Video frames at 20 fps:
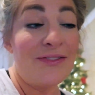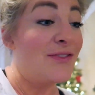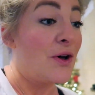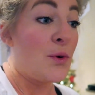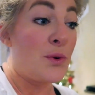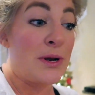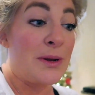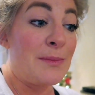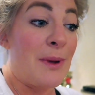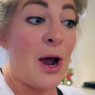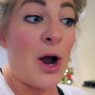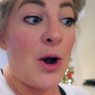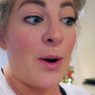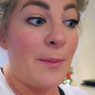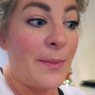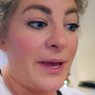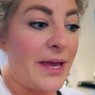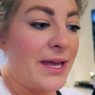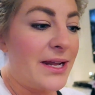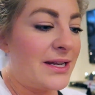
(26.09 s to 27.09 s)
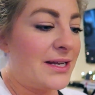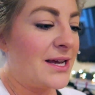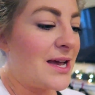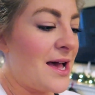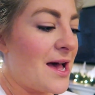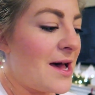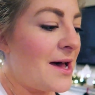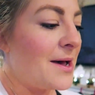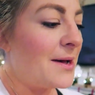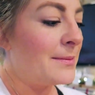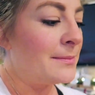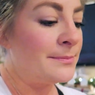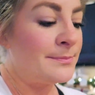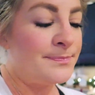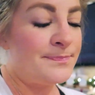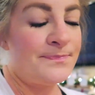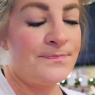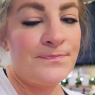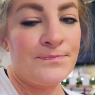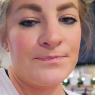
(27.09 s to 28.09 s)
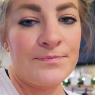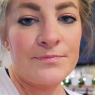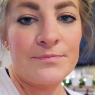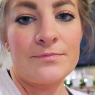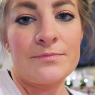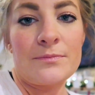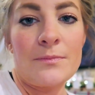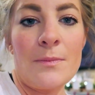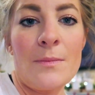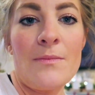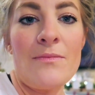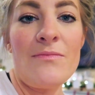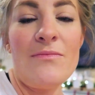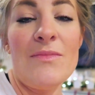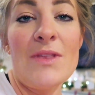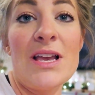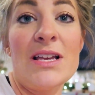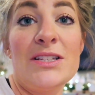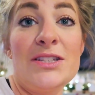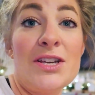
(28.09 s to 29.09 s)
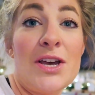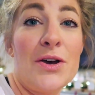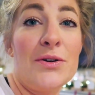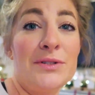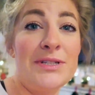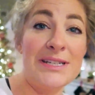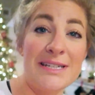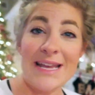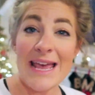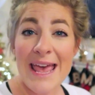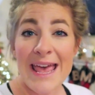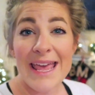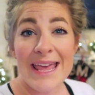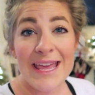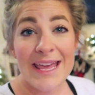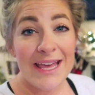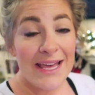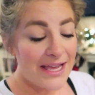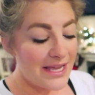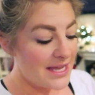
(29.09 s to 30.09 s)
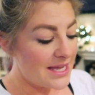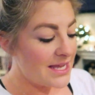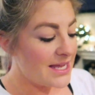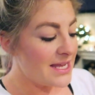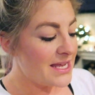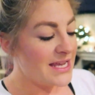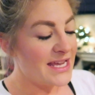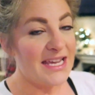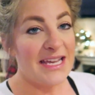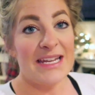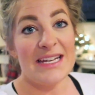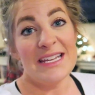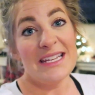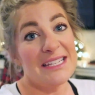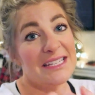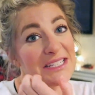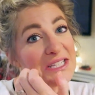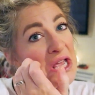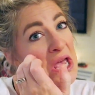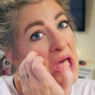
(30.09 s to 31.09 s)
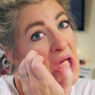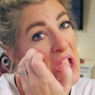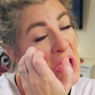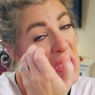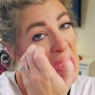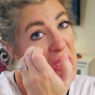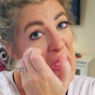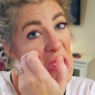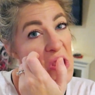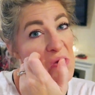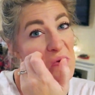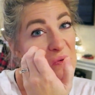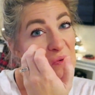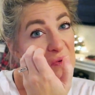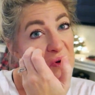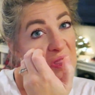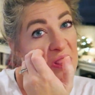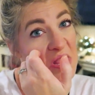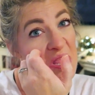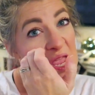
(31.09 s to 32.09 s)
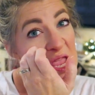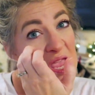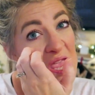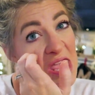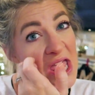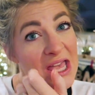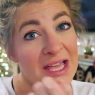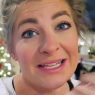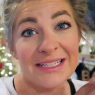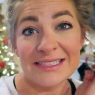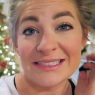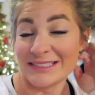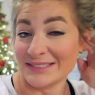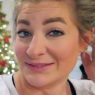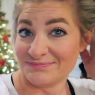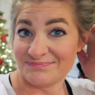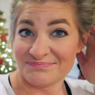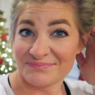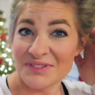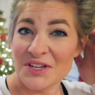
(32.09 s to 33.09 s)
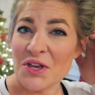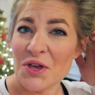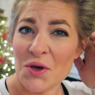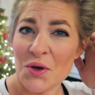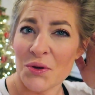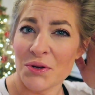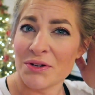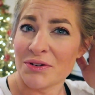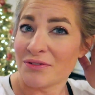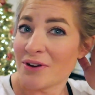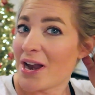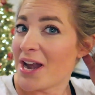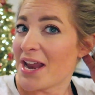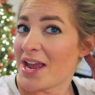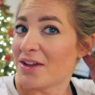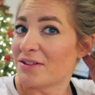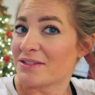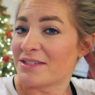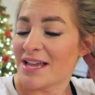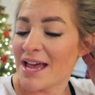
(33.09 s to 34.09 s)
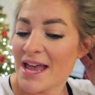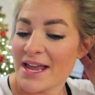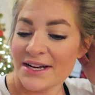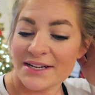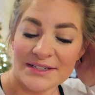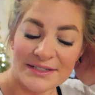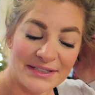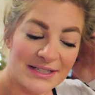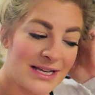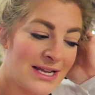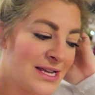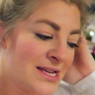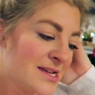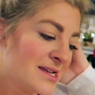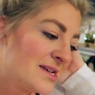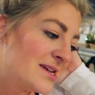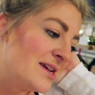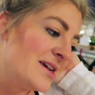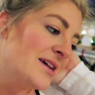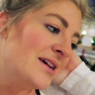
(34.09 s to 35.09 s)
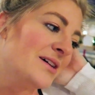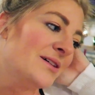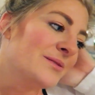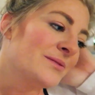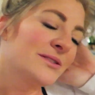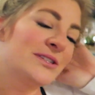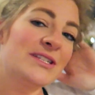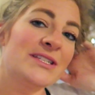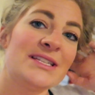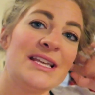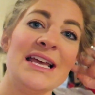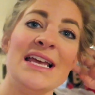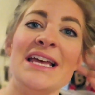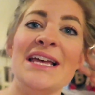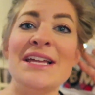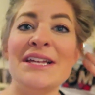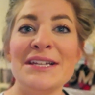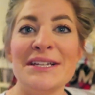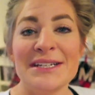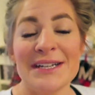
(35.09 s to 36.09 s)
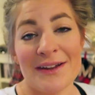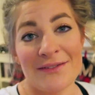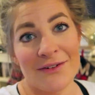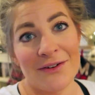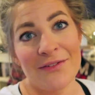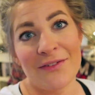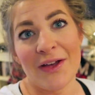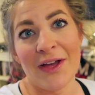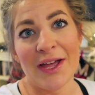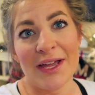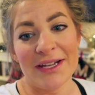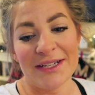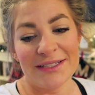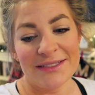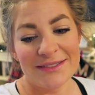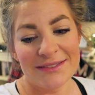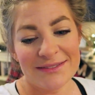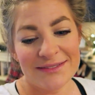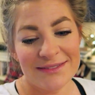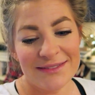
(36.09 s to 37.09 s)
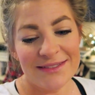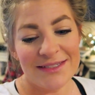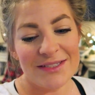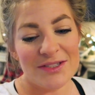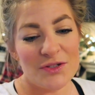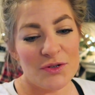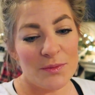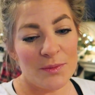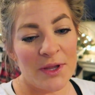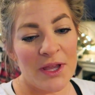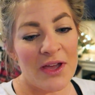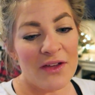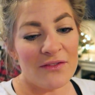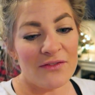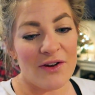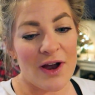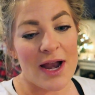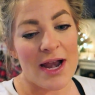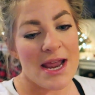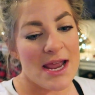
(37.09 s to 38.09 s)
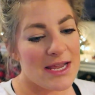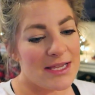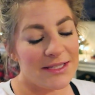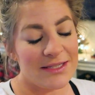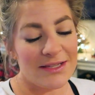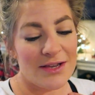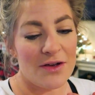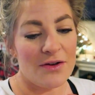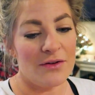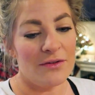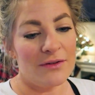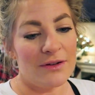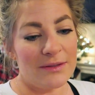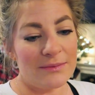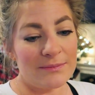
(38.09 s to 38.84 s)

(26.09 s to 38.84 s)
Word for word: phone in my armpit. Um, so today it is really cold and rainy outside, which is never fun because normally on Friday, so